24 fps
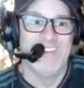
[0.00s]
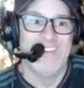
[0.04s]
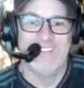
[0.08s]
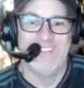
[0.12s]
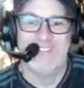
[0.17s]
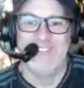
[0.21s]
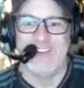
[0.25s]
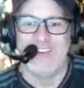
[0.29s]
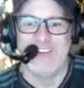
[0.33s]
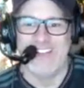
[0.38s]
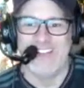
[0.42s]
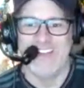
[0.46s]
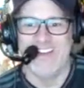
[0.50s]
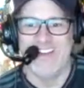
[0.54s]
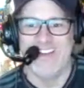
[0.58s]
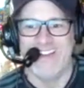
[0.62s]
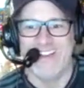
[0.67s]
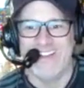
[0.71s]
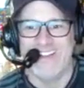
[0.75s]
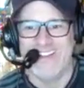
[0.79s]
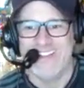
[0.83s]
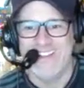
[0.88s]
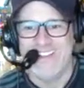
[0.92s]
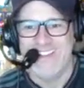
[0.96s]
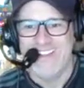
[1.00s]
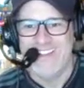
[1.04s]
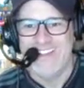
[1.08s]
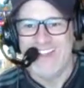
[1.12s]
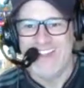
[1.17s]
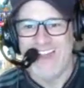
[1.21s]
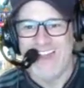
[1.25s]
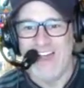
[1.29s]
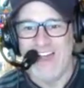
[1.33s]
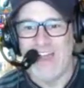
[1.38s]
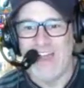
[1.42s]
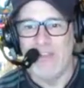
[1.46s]
But uh,
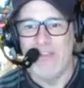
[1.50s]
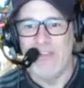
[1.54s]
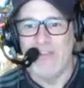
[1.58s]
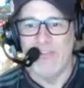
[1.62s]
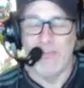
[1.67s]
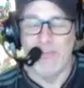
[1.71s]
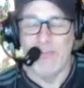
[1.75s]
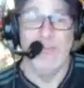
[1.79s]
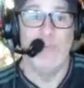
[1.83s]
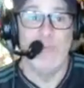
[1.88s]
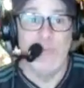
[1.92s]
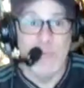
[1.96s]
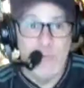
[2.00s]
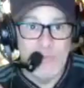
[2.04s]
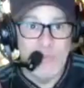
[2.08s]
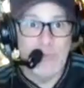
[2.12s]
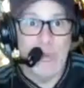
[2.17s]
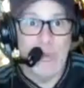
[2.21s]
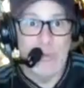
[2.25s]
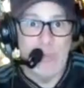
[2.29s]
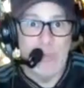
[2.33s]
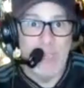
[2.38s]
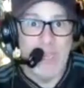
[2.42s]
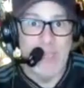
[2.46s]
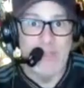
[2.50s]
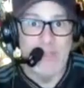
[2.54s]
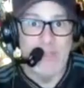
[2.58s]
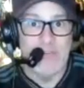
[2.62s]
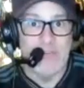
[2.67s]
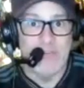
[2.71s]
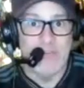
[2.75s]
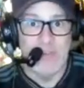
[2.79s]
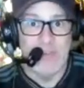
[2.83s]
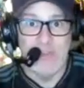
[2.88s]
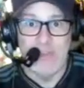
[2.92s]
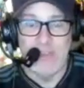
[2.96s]
uh, so you use
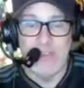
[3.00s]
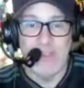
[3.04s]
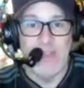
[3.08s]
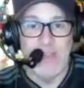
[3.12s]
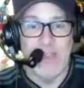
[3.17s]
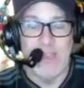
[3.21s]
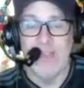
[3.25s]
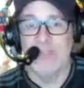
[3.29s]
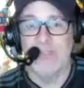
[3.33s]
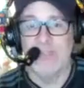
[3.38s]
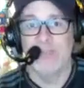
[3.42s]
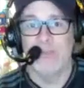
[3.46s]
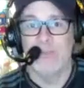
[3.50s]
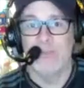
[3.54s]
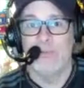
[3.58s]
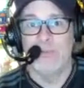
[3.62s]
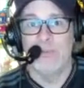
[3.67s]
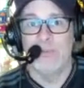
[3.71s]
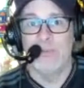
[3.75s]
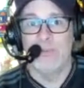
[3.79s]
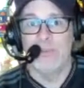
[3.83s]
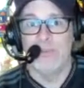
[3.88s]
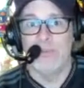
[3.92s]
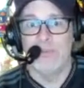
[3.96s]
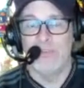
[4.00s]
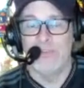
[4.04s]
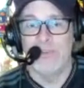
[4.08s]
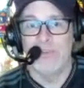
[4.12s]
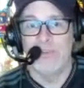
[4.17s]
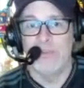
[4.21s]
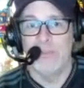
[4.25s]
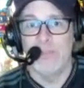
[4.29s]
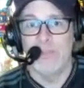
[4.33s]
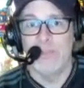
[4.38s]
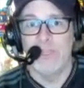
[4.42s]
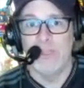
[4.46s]
OBS can I ask you? You seem
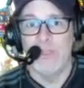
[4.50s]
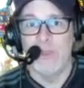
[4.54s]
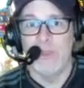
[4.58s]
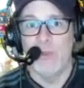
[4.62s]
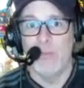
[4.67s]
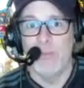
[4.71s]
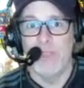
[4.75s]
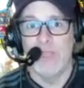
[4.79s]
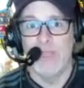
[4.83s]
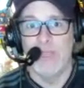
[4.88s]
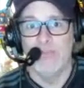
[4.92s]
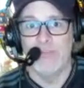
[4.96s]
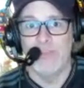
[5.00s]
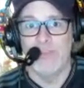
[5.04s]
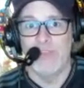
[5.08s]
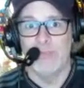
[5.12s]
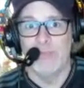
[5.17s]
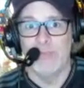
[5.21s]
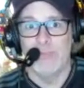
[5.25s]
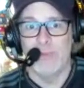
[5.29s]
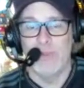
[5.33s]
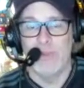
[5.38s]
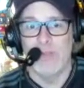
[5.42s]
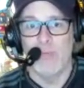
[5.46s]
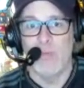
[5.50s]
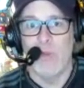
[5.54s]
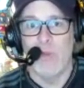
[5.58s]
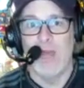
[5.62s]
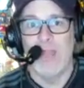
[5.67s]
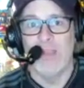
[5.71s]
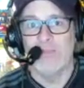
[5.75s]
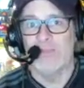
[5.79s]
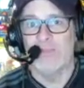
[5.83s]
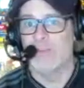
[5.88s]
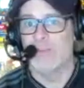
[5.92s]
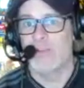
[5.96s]
to be the OBS expert.
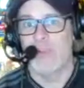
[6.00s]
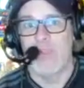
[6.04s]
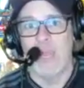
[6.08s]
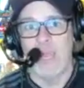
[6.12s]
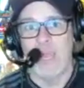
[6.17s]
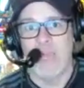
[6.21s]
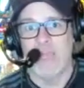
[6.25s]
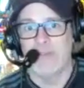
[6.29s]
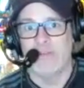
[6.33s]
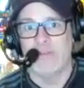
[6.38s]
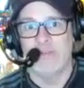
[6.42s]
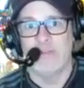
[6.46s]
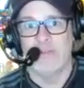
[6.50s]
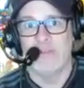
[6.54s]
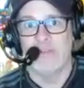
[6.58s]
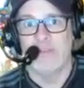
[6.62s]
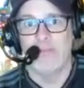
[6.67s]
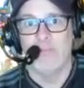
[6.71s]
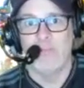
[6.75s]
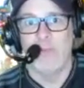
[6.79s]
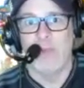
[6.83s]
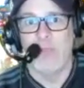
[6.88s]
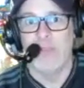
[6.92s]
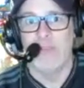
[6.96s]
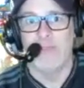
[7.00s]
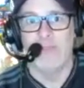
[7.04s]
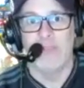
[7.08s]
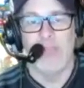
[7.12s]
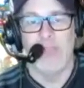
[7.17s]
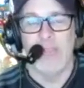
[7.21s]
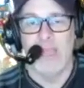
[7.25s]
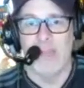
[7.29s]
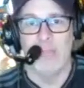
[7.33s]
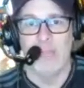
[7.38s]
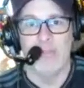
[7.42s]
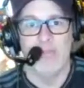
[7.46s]
Why does it crash, and why does
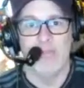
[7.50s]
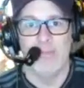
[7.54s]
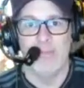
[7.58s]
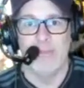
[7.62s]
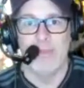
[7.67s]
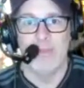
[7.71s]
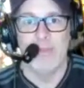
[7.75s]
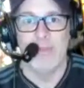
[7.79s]
that happen to me?